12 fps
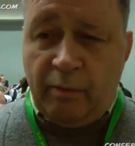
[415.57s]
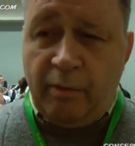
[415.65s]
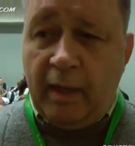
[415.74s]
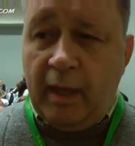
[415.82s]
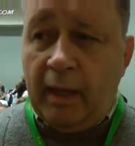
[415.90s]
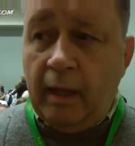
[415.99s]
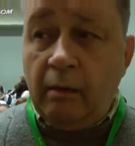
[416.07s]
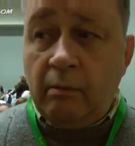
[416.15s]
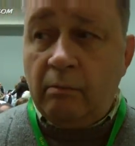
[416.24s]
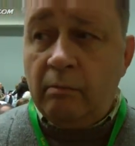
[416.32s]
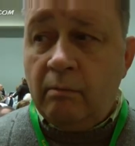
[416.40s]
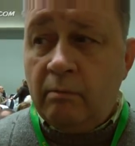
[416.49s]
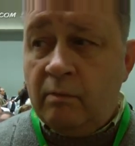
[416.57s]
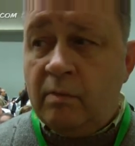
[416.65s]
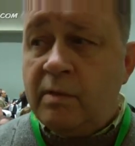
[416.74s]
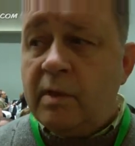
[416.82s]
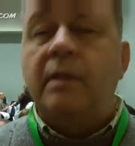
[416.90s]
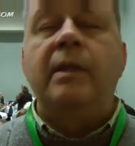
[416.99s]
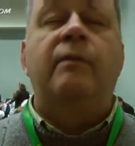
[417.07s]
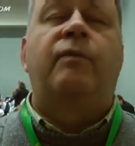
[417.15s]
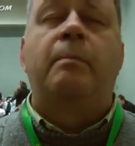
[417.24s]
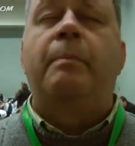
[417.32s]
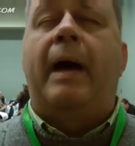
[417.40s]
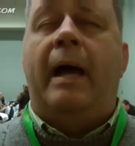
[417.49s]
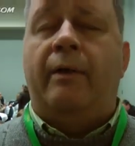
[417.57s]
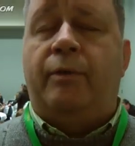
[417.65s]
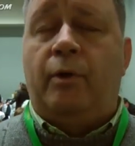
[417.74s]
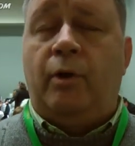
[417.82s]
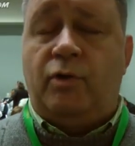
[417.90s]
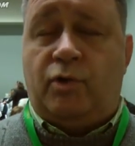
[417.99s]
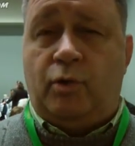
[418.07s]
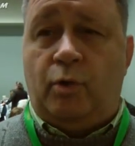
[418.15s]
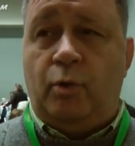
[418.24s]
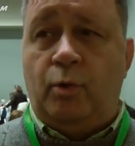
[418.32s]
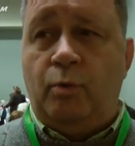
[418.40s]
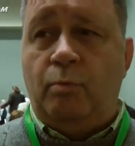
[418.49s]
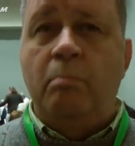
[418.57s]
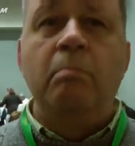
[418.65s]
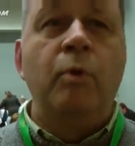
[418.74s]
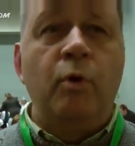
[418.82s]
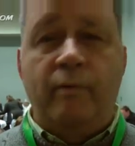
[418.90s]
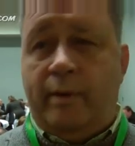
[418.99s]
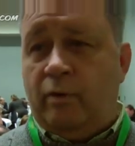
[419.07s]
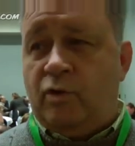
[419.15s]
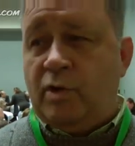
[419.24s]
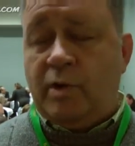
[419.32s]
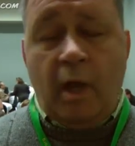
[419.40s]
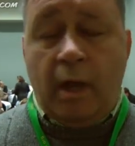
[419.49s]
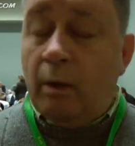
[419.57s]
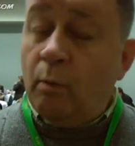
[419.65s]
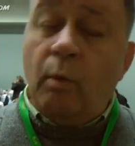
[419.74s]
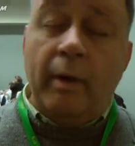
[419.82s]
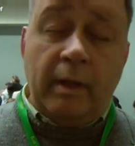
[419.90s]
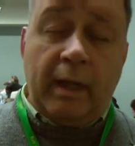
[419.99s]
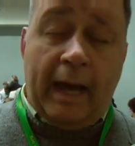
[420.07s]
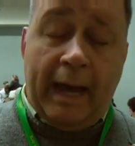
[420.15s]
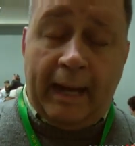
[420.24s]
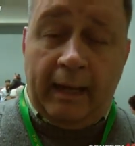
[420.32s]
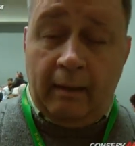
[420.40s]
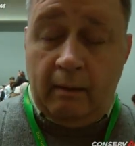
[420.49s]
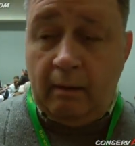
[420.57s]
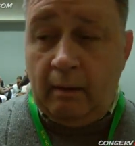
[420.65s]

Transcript: They didn't even bother to move there. And one guy